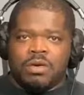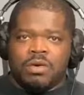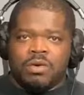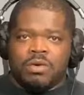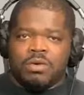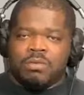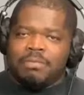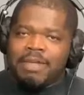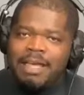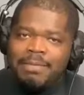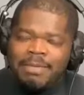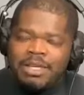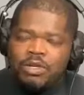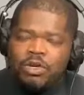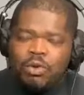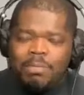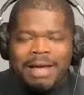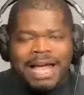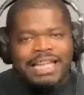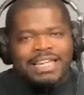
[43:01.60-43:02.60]
Or maybe
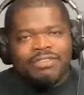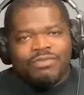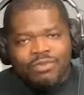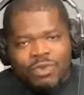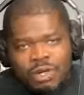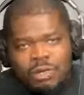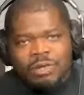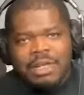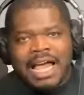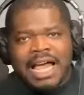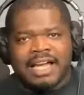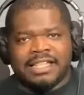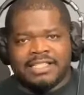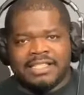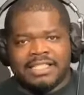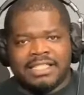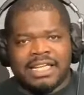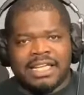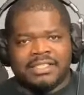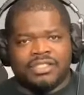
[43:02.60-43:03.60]
nobody
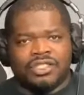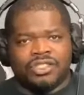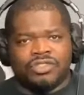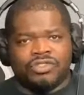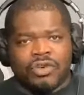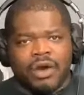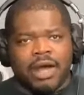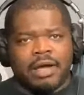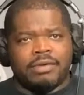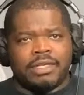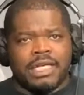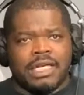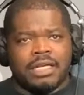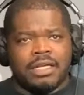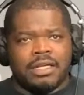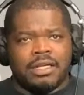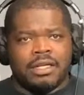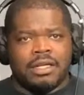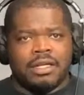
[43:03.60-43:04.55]
realizes that you're drowning.